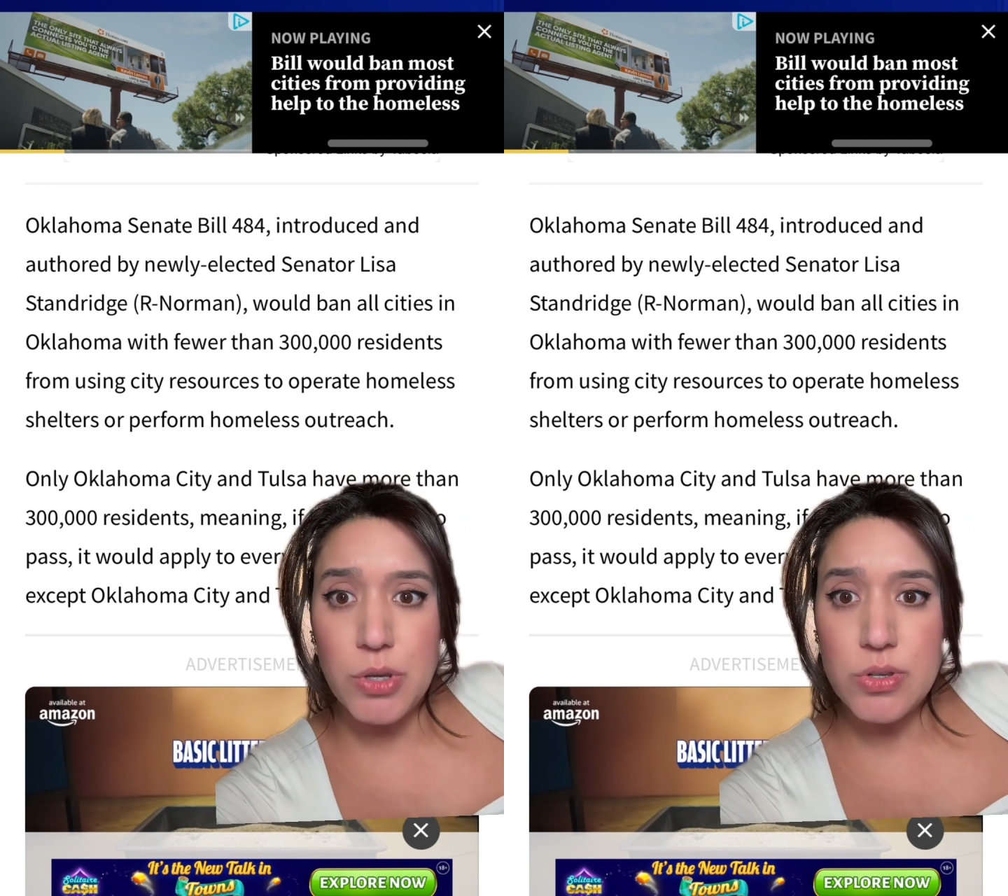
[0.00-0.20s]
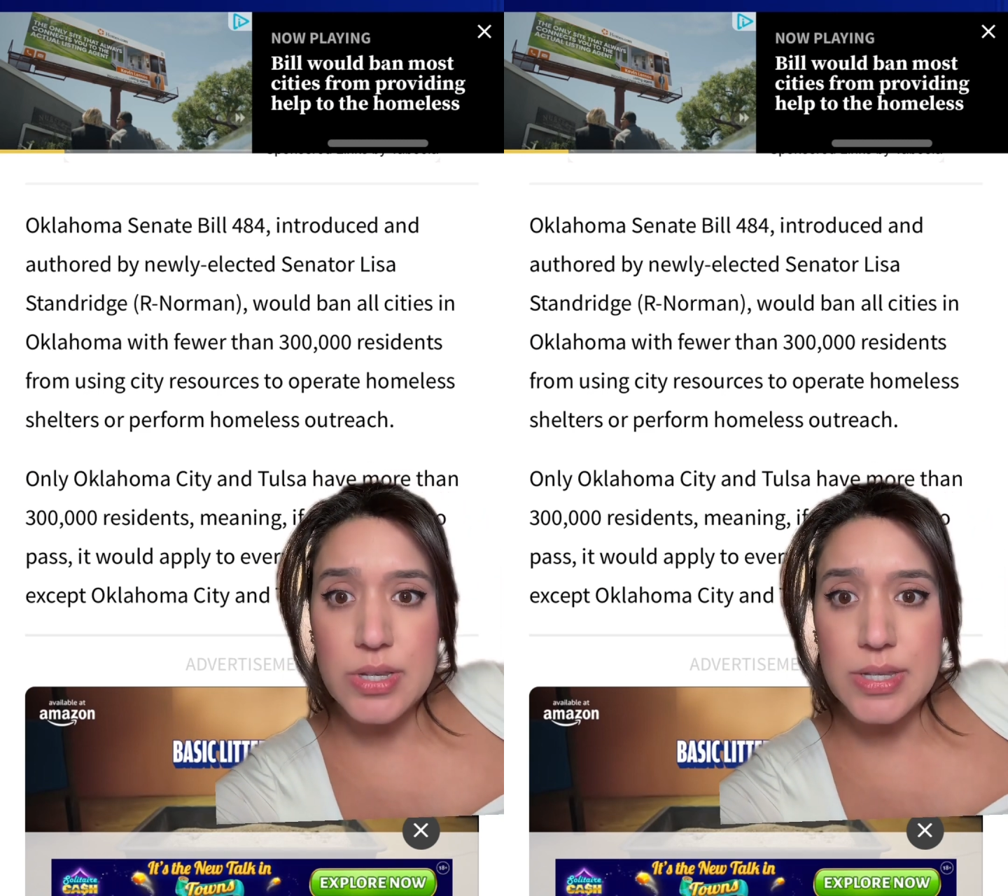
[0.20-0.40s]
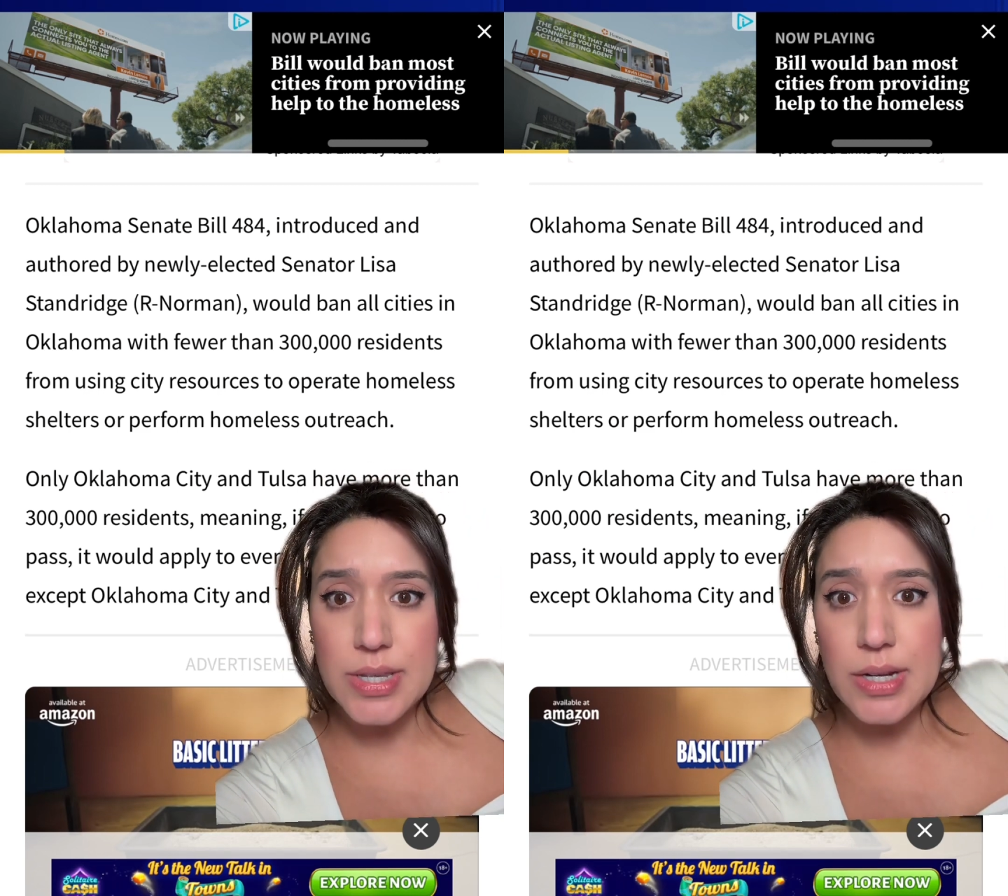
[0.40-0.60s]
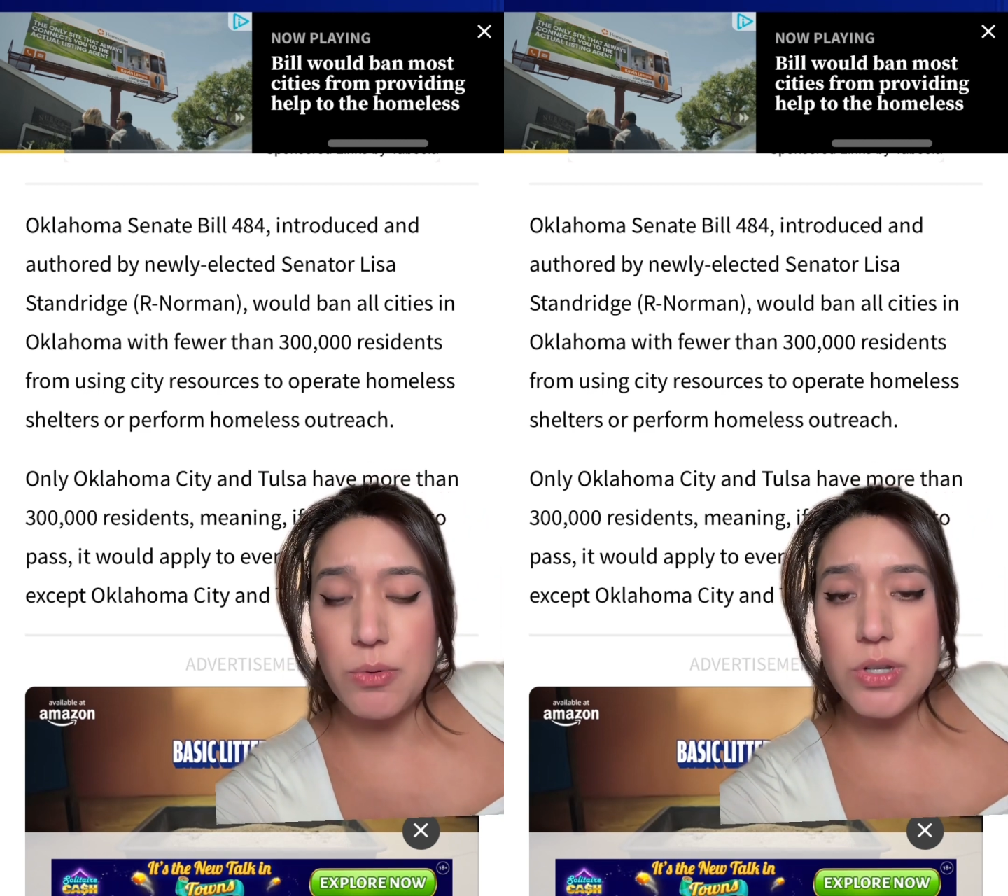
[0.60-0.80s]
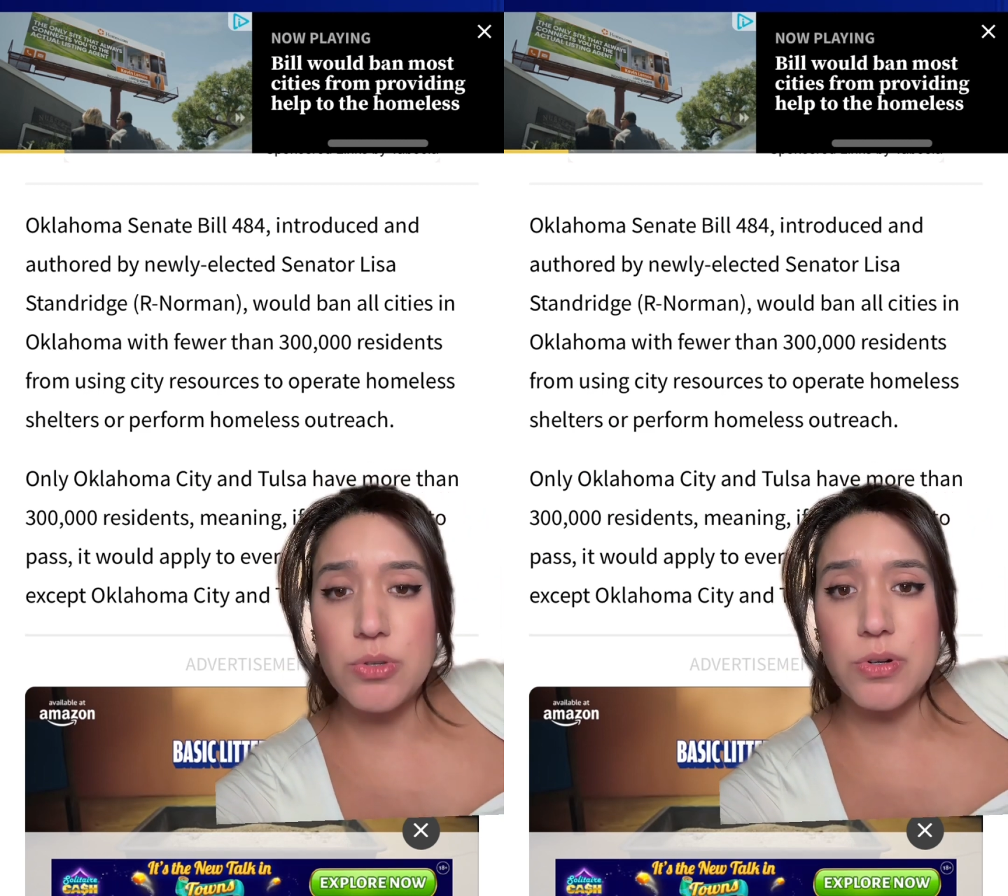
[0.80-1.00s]
using city
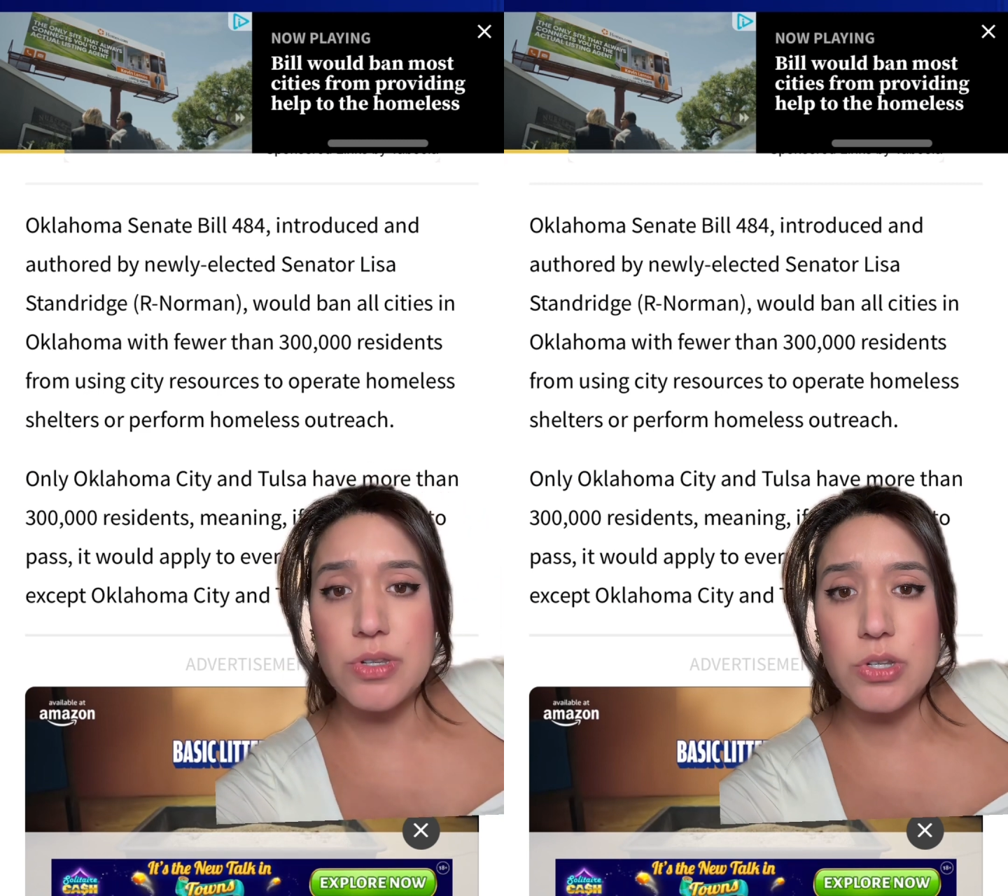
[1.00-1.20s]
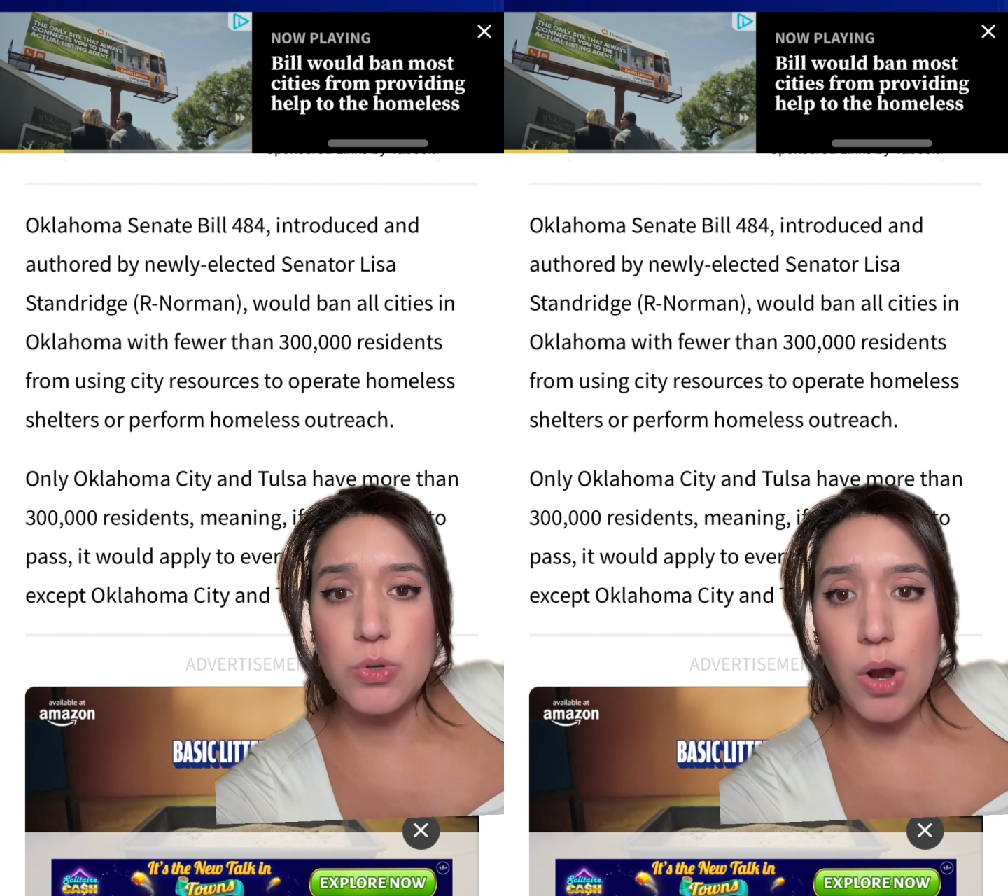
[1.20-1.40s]
resources to